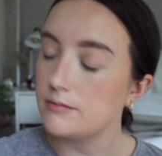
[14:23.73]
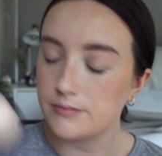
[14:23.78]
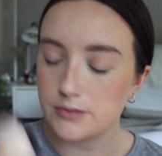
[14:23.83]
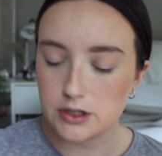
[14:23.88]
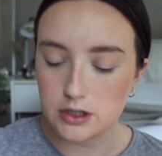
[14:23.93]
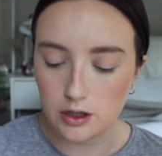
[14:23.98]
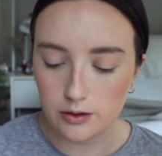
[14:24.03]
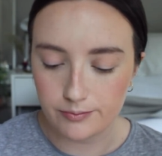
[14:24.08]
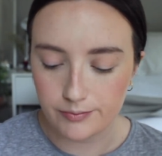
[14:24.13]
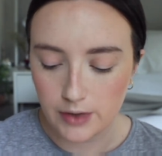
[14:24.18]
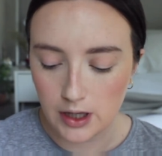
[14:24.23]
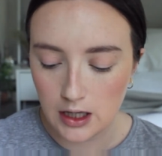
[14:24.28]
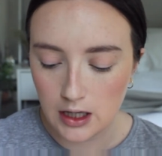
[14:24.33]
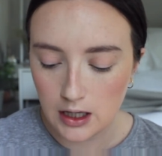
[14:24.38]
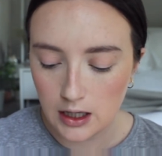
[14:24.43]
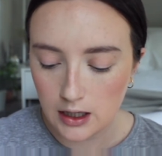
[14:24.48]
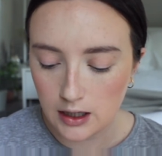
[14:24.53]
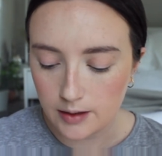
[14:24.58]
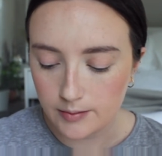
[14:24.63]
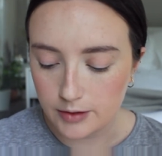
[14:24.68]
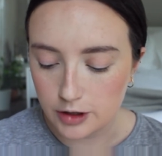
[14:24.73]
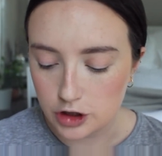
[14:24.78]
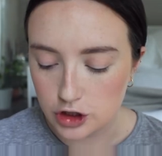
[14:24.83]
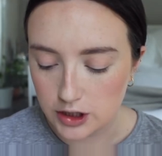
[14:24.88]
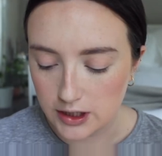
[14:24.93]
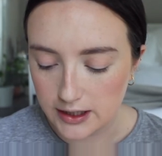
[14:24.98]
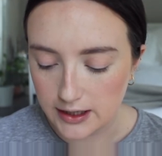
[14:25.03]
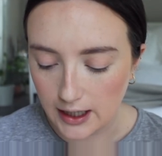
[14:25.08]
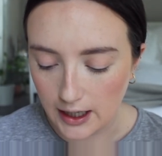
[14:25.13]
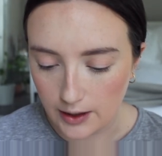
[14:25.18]
So I'm gonna
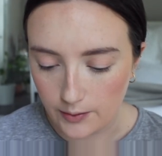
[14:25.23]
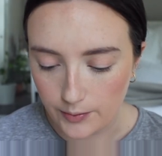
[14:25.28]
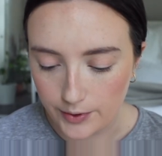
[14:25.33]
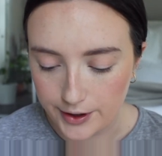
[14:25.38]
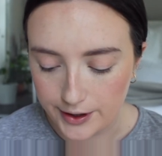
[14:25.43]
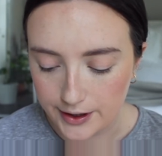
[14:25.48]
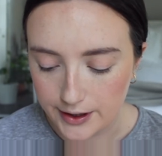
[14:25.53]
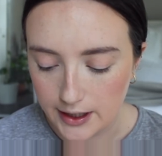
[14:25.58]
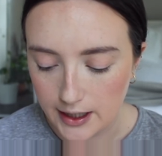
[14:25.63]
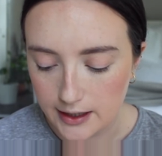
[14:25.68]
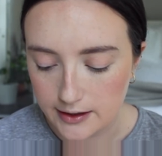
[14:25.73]
try that one.